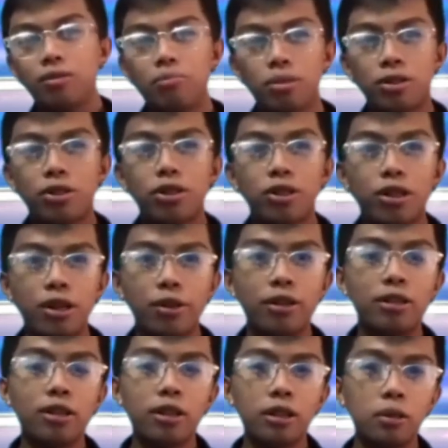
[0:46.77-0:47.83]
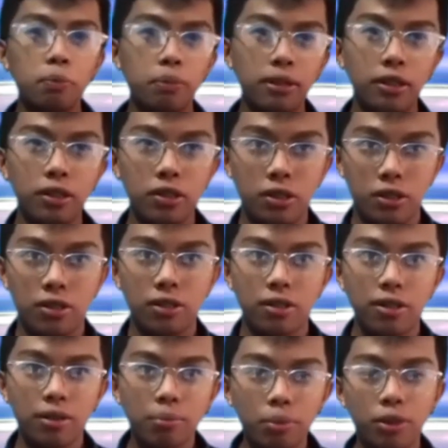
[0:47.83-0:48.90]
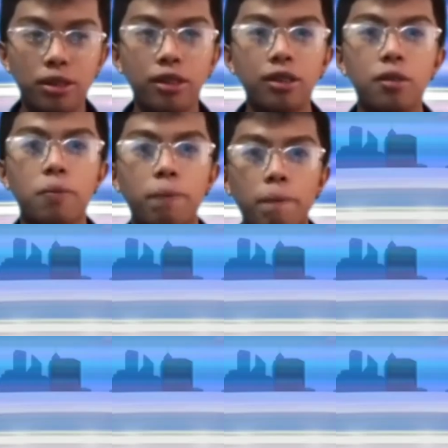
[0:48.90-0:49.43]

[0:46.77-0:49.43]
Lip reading: Ms. Jessica Rendon, please proceed.